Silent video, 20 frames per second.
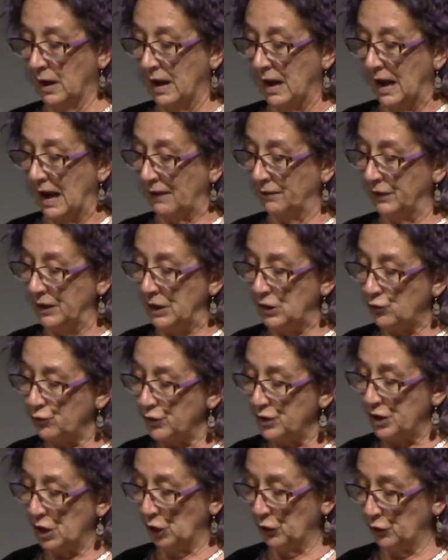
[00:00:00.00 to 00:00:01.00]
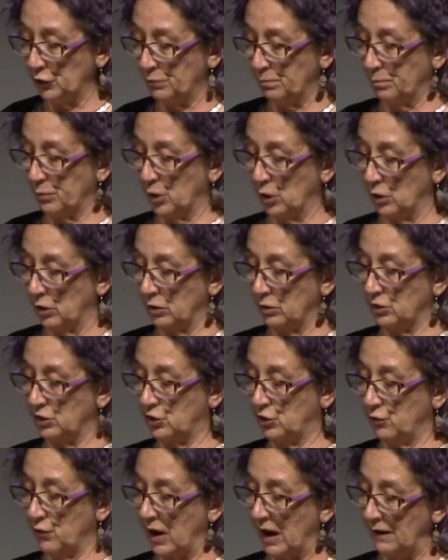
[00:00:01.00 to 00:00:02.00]
And these redundant parts
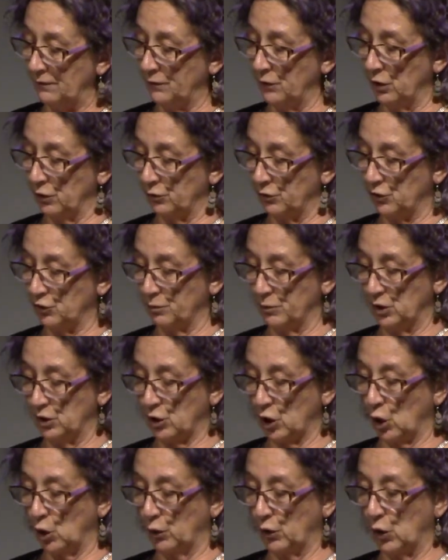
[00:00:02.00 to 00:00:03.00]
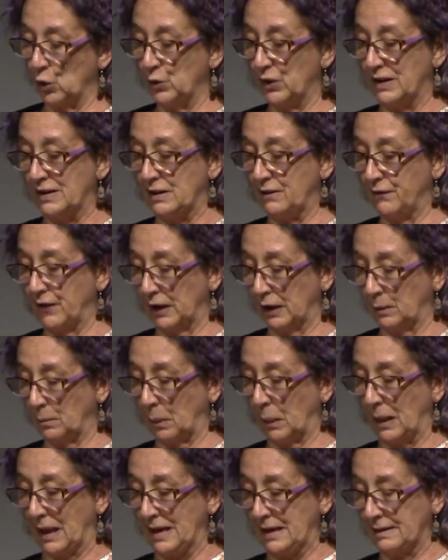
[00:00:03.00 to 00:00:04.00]
derive nourishment, although they develop
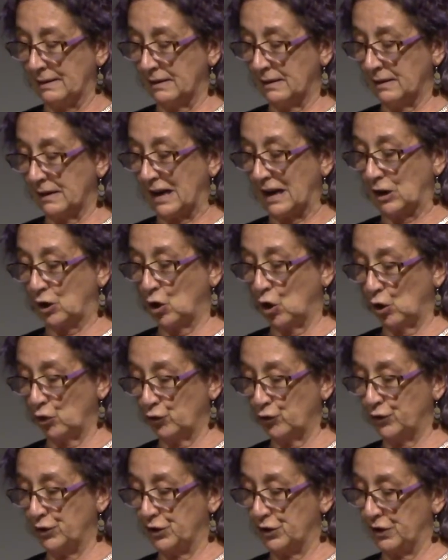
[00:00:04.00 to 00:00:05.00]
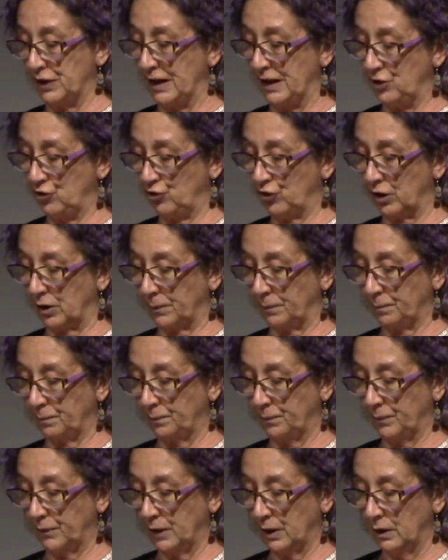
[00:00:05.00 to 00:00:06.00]
later and contrary to nature.
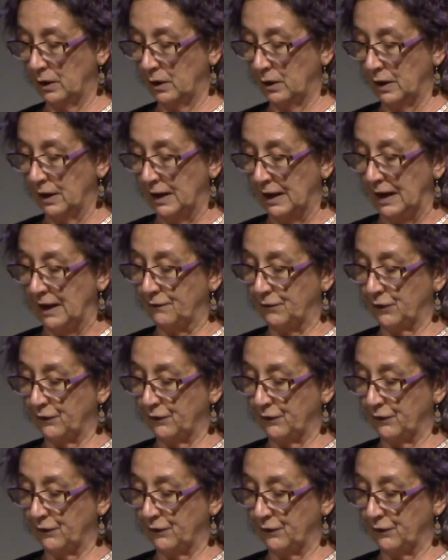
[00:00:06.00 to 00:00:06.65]
If the